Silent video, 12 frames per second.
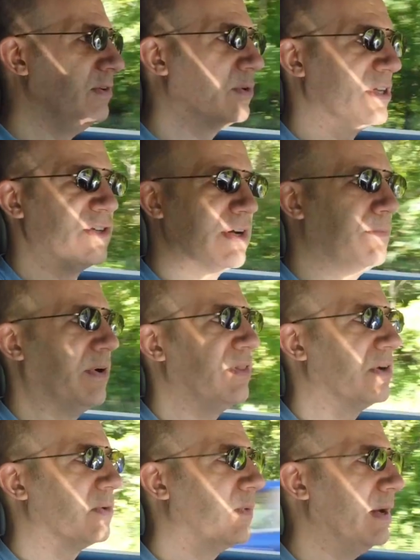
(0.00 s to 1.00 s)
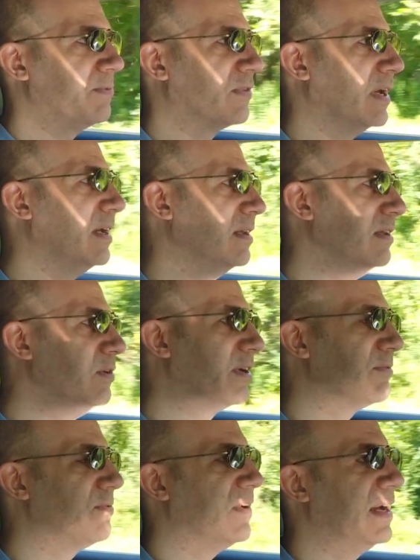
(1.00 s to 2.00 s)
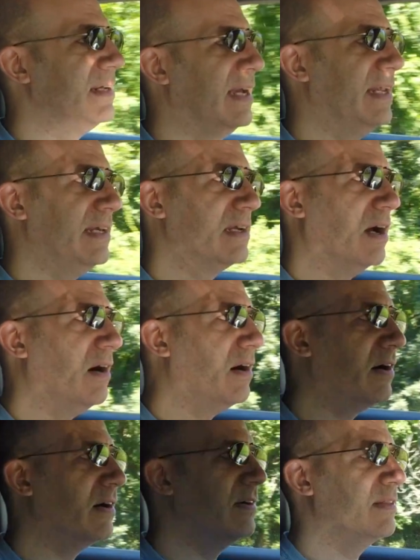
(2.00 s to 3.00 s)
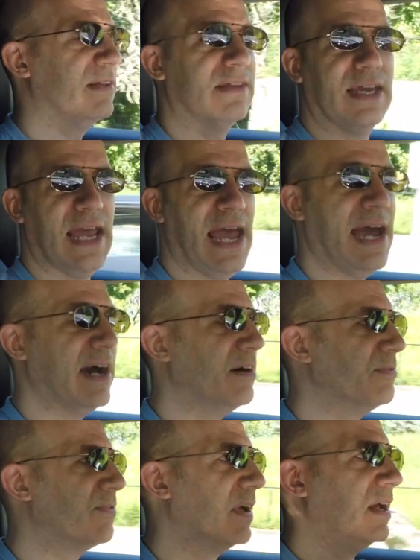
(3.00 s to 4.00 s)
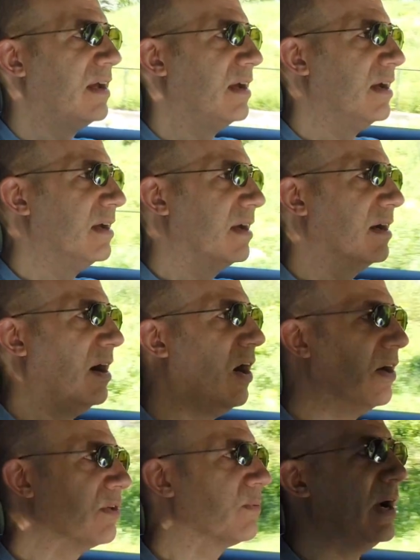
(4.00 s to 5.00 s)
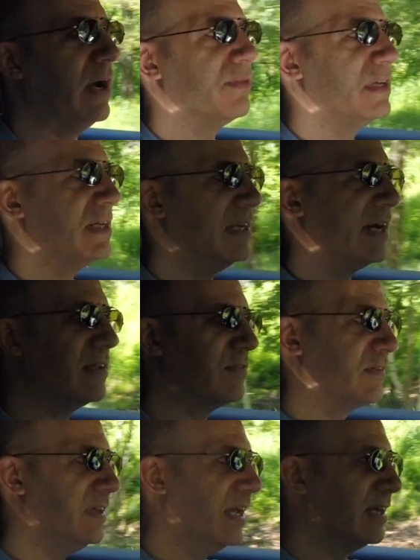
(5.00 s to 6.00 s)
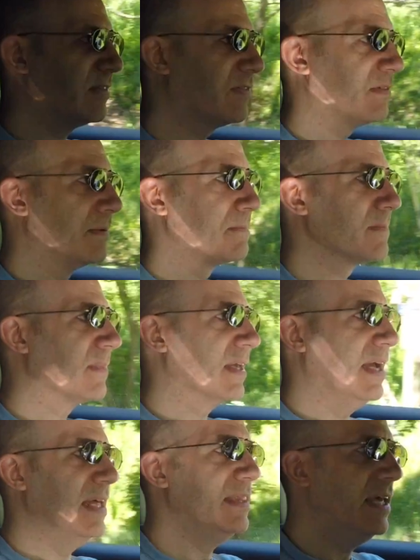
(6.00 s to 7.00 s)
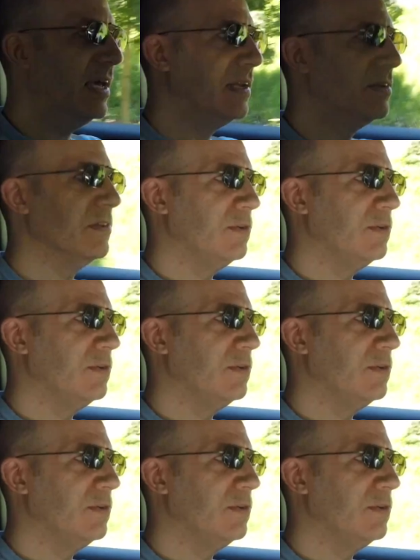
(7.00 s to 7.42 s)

you can jump on their website, you can find any car that they have all around the United States, and then